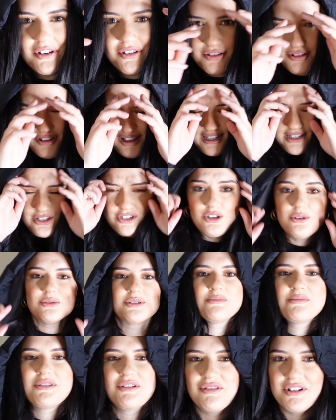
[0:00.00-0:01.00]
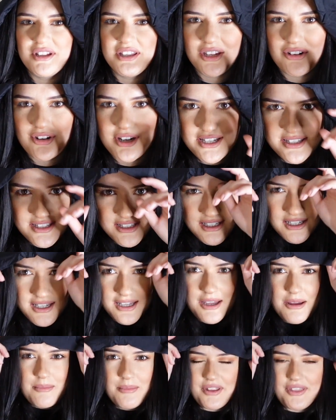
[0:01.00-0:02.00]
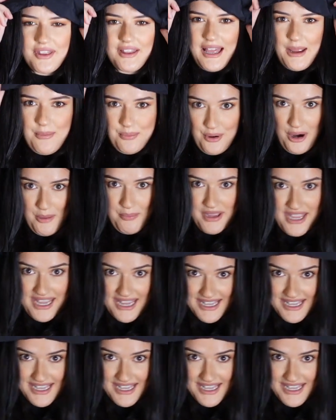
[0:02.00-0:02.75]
or like do something really crazy, but they're like proper